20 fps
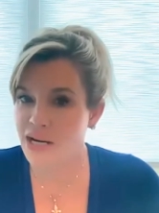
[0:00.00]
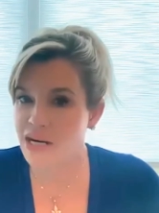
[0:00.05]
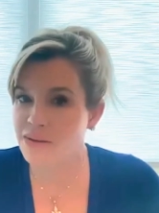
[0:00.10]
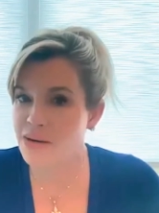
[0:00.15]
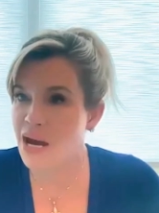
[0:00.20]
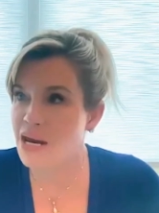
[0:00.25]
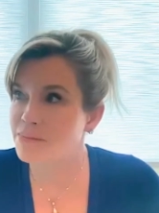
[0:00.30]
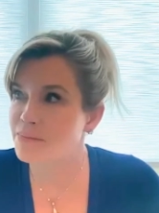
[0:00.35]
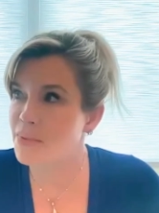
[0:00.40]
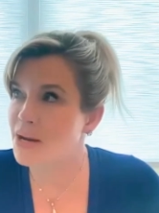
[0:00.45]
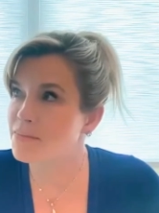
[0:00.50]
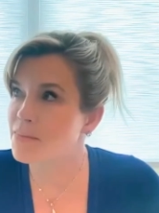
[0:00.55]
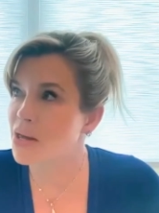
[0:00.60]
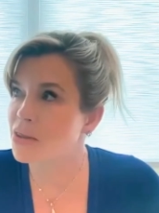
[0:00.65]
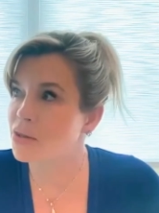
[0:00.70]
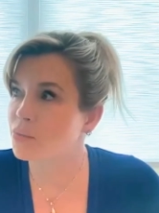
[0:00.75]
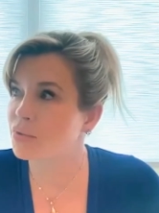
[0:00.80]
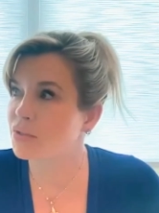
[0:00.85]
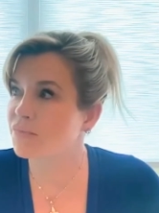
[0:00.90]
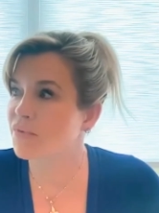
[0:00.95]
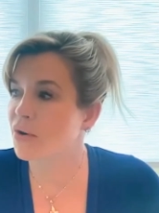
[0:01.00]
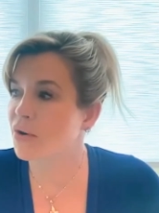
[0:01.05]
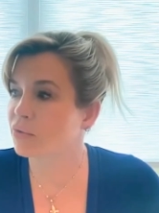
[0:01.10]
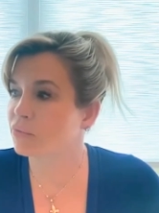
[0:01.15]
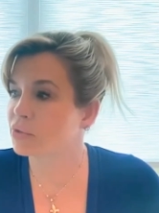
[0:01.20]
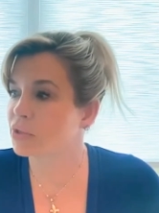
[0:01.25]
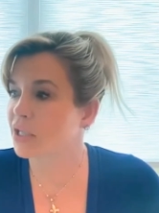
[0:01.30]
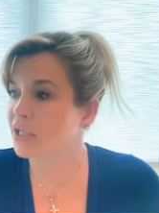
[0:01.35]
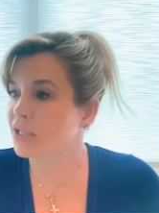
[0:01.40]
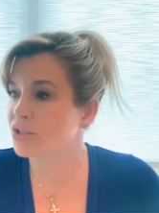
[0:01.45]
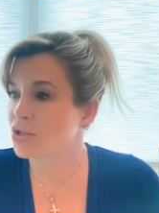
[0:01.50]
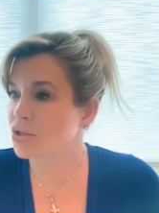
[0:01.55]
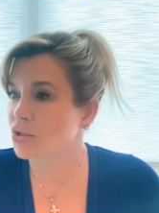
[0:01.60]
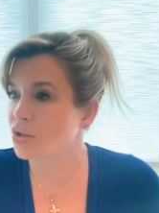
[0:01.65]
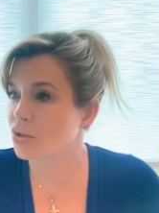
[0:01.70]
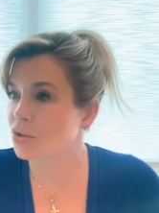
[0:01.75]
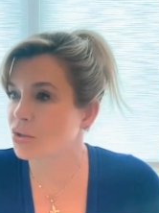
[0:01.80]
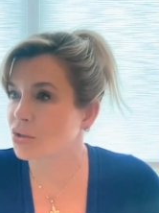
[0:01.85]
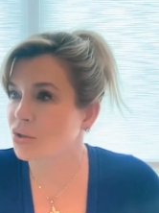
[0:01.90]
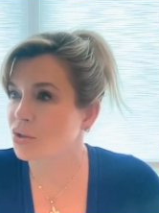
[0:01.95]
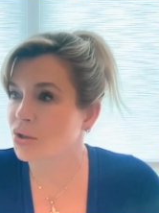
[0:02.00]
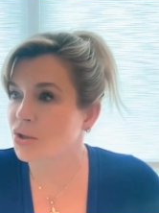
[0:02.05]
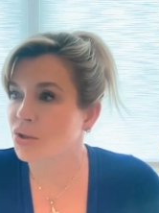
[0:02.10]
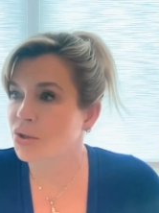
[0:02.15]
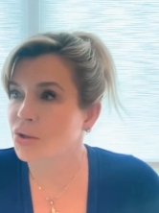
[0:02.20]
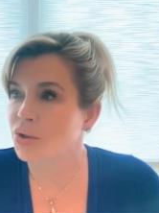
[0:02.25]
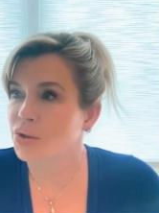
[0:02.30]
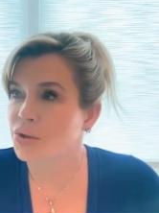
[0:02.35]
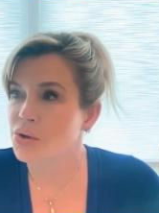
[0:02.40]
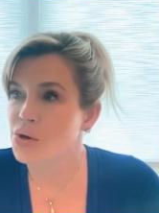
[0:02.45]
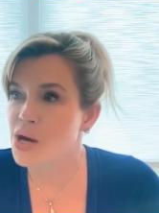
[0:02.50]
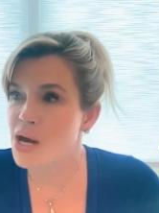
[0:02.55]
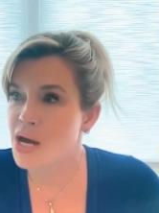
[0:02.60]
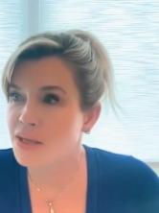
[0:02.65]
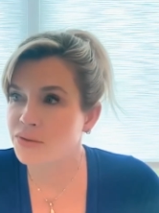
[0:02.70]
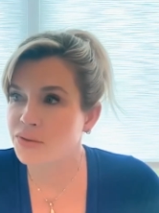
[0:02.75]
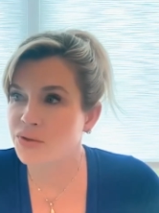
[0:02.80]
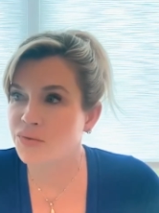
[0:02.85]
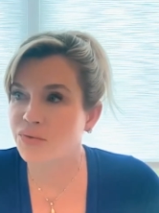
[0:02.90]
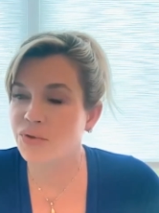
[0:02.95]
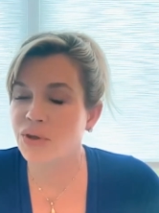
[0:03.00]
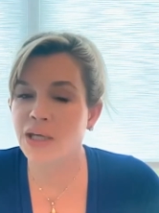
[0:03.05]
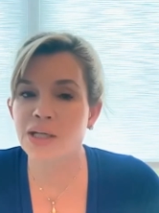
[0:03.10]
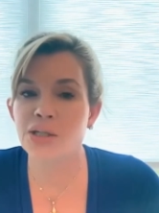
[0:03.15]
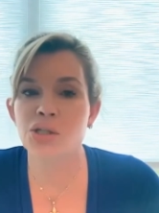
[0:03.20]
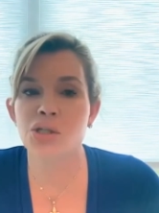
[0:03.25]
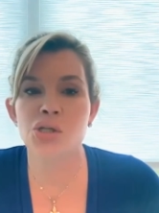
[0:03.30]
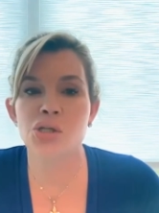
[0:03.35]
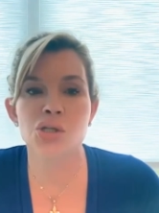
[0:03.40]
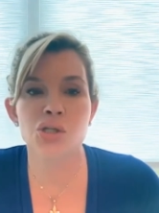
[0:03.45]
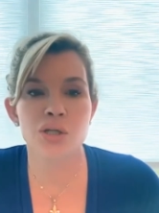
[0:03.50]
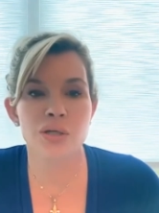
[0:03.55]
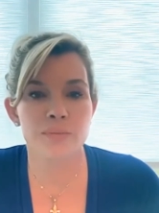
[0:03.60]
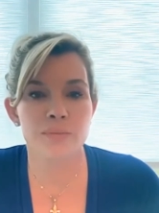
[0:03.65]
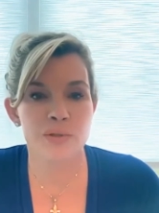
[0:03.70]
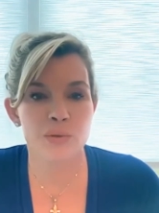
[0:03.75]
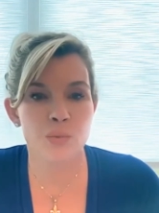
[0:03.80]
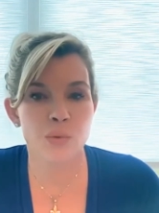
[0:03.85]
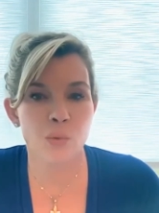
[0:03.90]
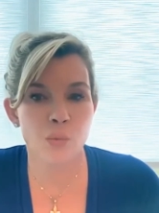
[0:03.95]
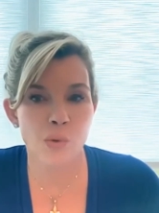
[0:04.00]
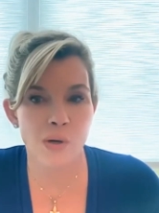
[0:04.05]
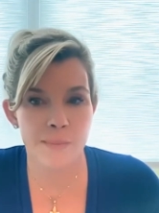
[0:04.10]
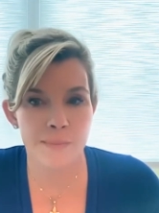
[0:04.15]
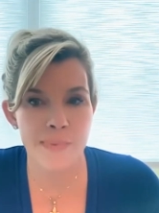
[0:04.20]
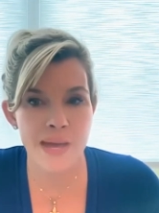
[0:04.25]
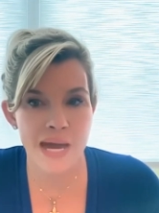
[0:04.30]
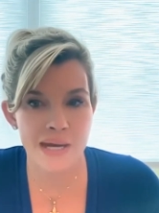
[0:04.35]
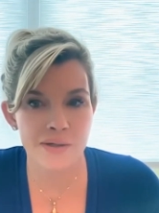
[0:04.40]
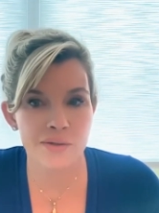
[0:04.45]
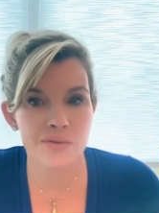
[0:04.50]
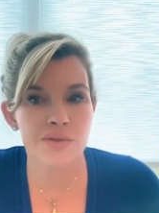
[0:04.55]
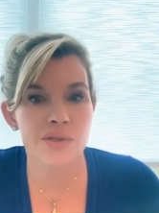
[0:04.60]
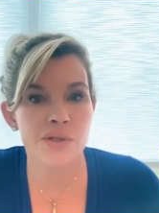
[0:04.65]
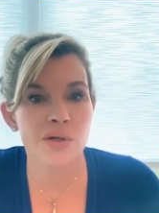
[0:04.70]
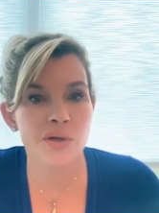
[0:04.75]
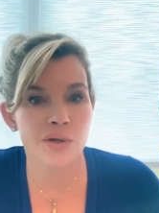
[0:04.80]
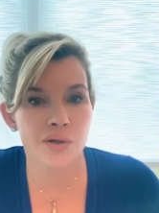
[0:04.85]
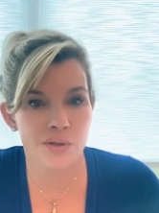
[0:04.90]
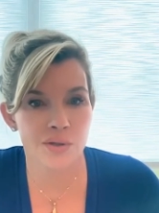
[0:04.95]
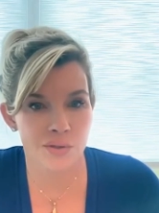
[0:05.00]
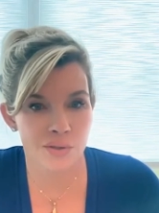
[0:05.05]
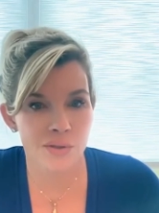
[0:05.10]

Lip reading: And my mother was very relational, and relationships were what mattered to her.